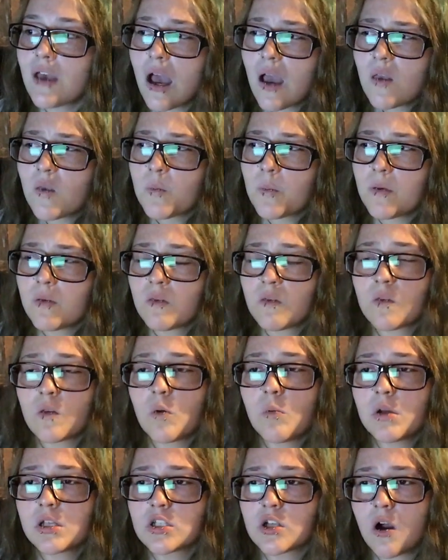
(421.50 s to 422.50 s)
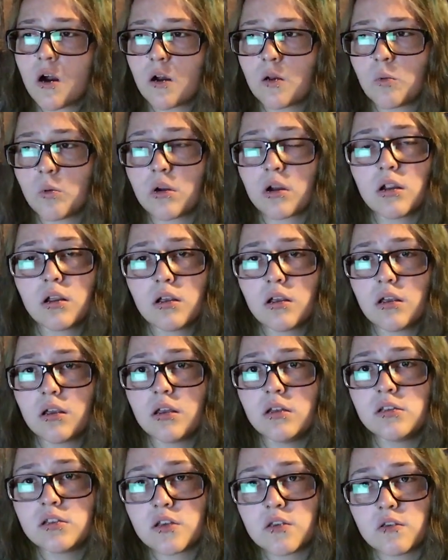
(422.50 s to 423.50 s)
guys put so much hard work
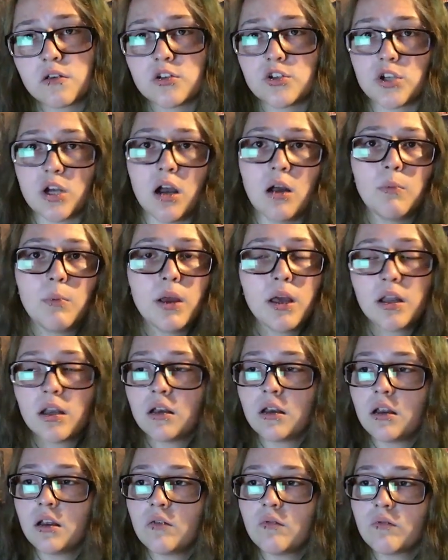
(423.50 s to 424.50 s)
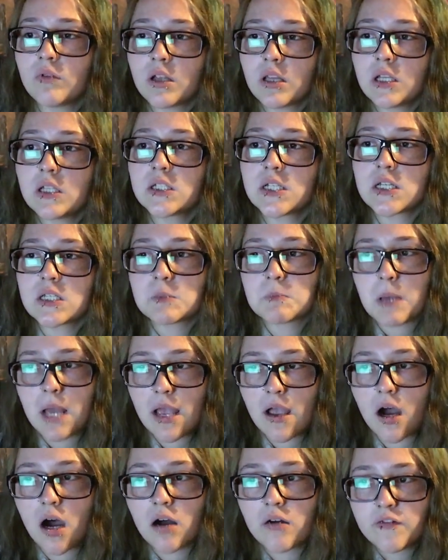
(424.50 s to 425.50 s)
into their job, and it really does
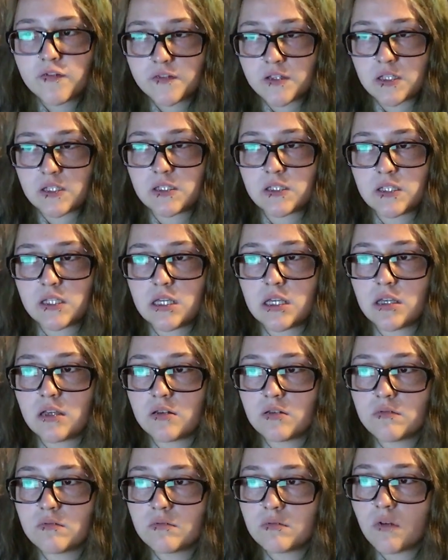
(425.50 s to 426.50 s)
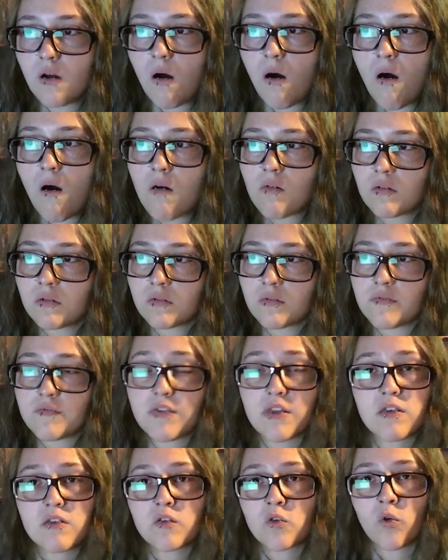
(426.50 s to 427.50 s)
pay off to see all of
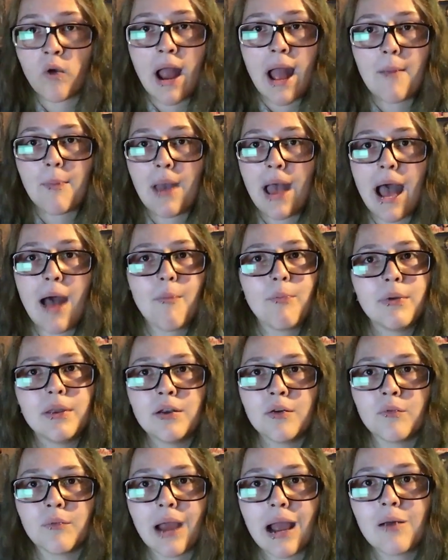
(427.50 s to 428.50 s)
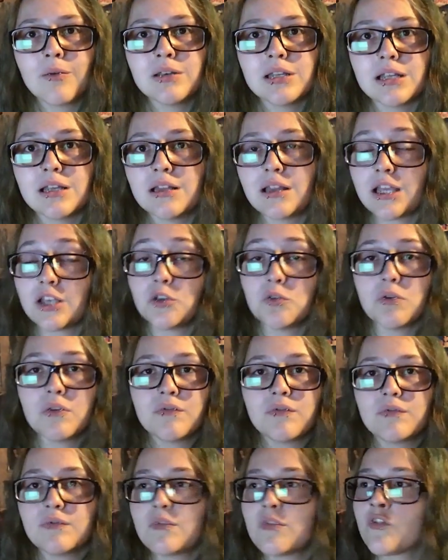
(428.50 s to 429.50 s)
this crap happen around it. Like, you
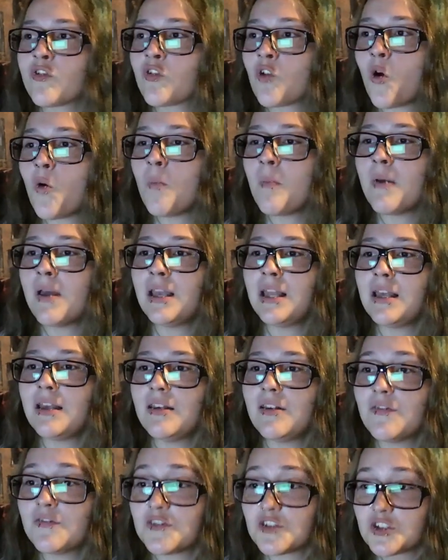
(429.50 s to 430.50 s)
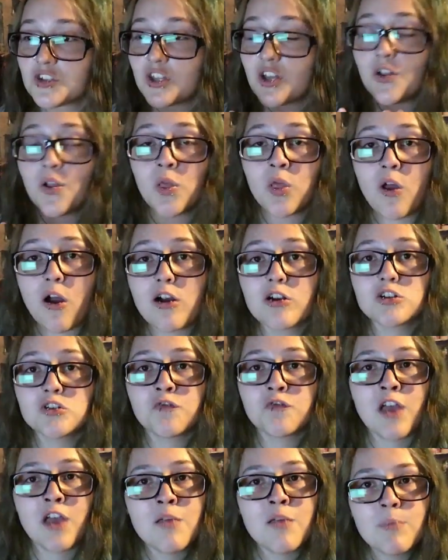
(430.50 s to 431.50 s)
have just a large
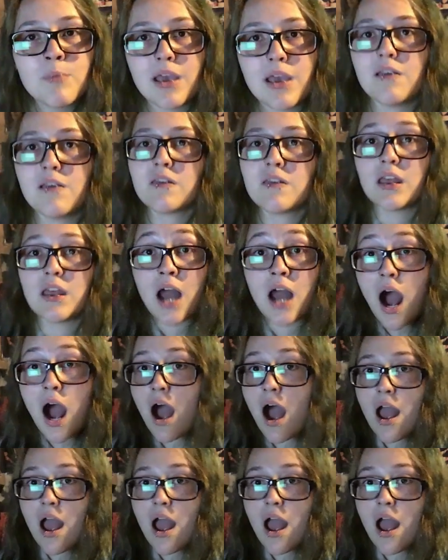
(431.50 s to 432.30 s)
fan base, and